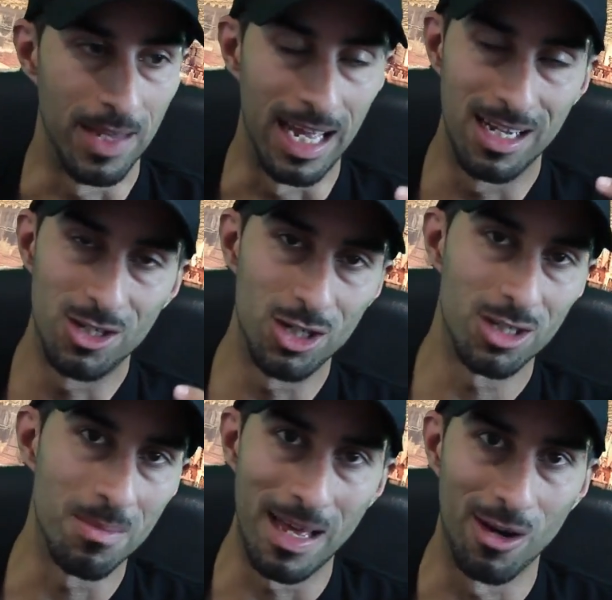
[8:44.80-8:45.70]
And it's
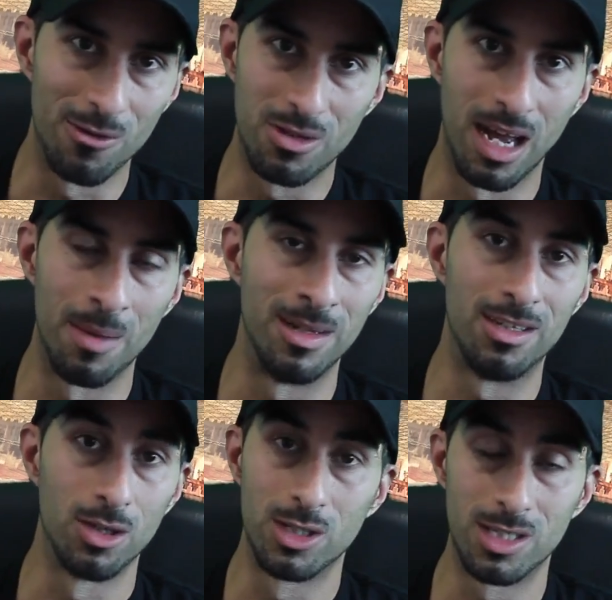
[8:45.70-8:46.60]
just a matter of time
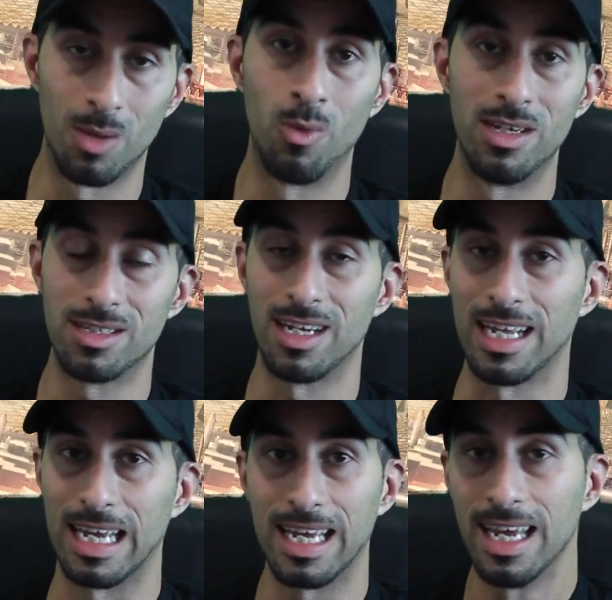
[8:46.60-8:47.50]
until someone is gonna
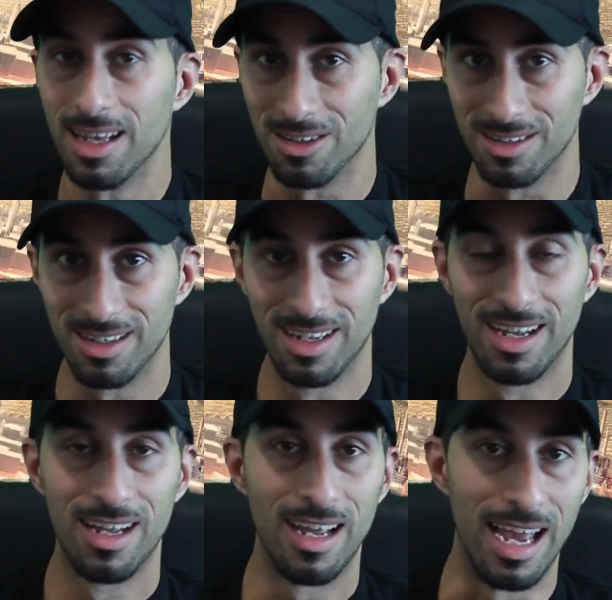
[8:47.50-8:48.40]
get killed.
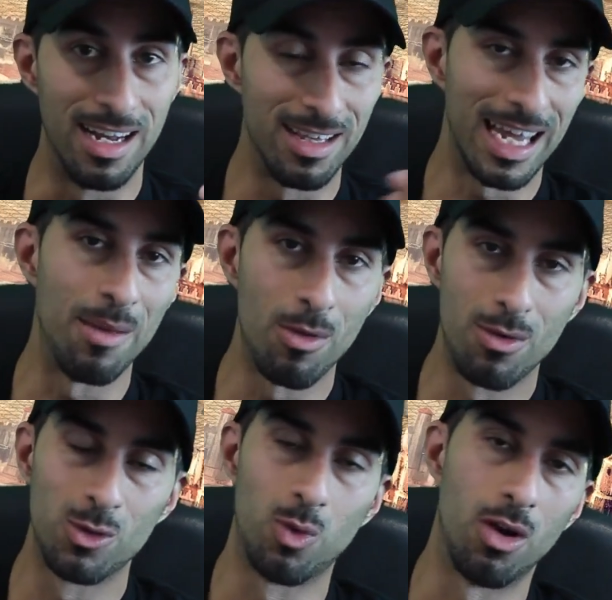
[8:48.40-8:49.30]
And in the Game of
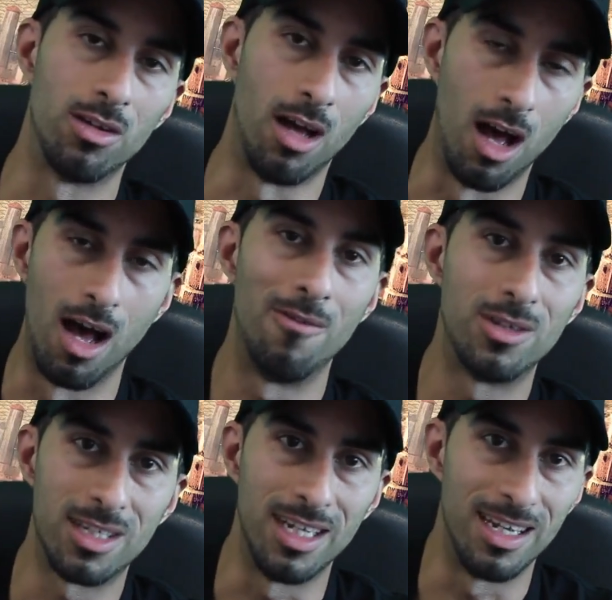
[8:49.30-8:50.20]
Thrones world,
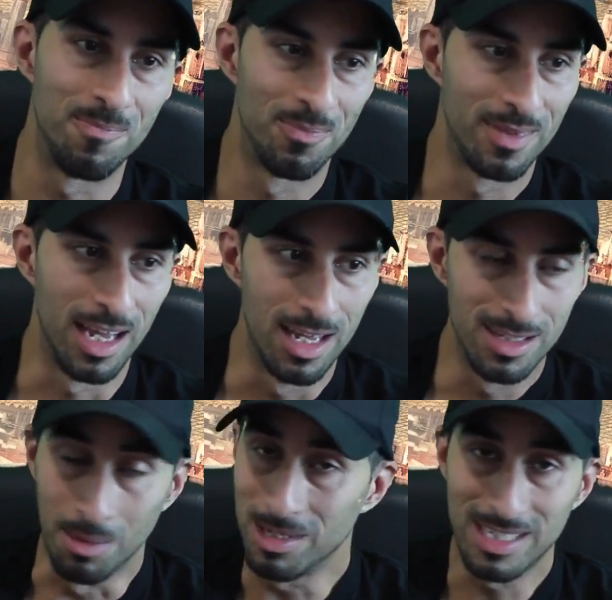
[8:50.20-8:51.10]
obviously,
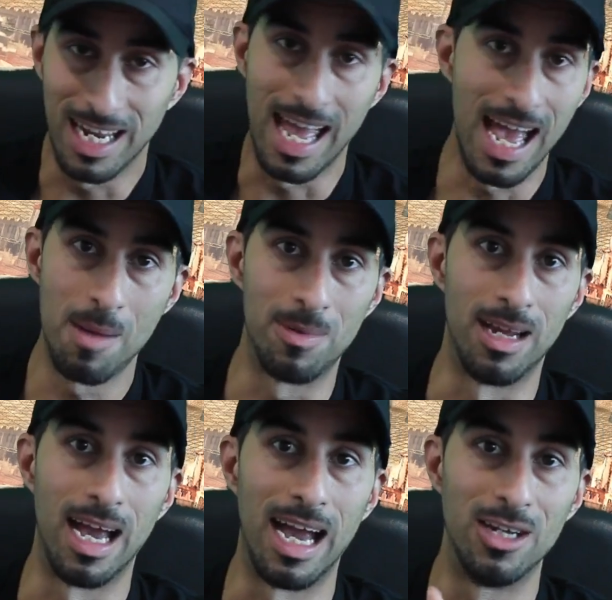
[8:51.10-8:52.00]
something's gonna happen.
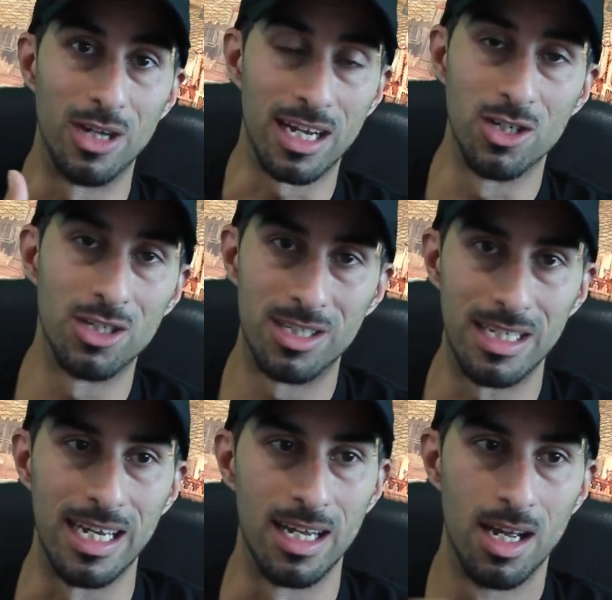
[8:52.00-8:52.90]
I, I, I can just
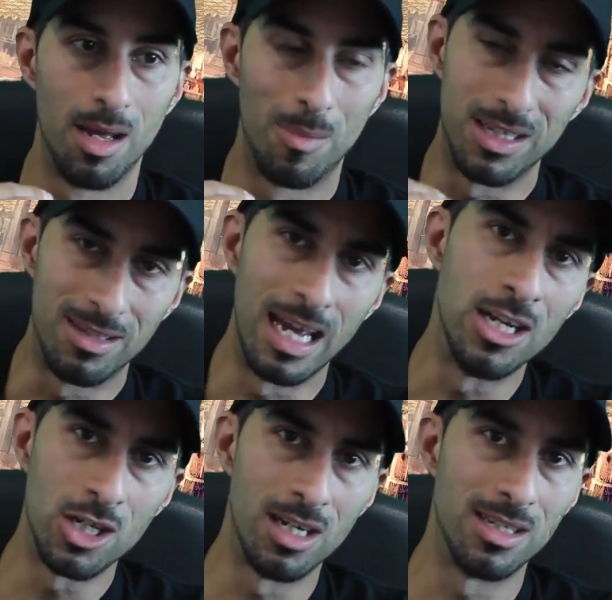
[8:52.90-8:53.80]
see it. But the
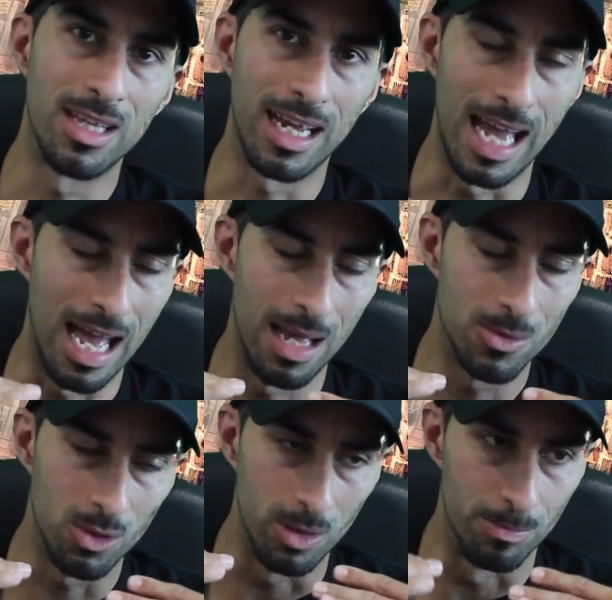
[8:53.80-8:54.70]
tension is like
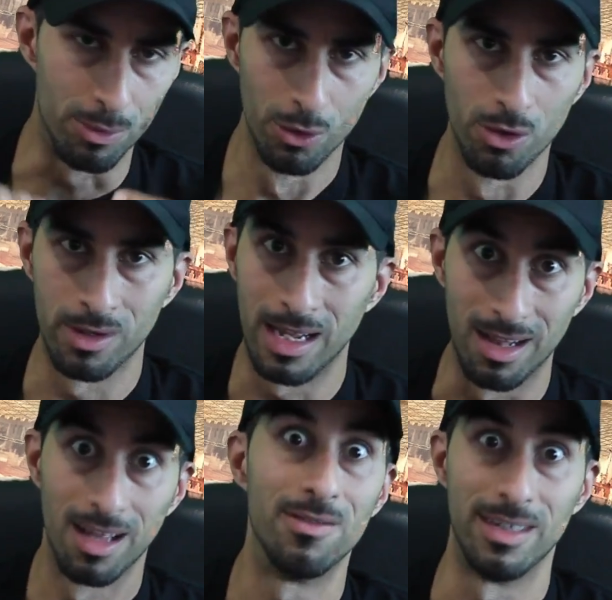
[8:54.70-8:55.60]
absolutely brutal, and I
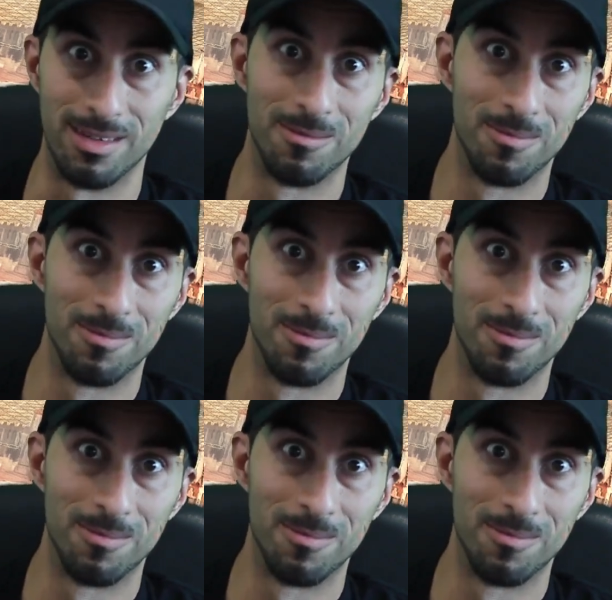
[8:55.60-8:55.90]
love it.